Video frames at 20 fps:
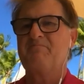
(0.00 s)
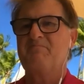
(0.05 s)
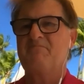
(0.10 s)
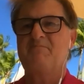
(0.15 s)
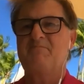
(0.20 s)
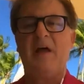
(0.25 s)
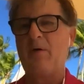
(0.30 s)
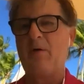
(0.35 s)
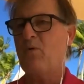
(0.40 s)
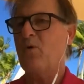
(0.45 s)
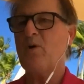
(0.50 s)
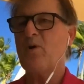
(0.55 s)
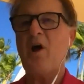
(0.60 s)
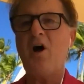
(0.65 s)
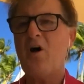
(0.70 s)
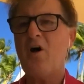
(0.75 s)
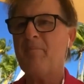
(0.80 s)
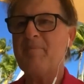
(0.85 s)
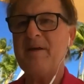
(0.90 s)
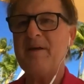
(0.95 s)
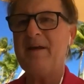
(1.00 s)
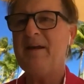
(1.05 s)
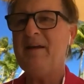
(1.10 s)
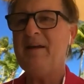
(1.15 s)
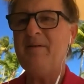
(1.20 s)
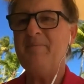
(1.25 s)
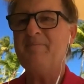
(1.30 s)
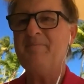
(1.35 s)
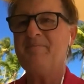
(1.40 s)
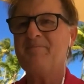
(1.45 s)
They won't all be.
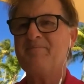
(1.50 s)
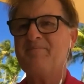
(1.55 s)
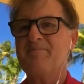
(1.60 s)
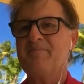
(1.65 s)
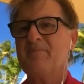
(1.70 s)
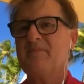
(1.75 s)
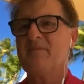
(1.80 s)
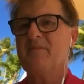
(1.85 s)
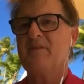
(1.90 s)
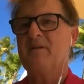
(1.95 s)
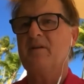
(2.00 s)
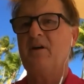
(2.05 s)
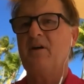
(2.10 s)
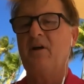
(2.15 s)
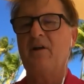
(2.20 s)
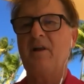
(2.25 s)
A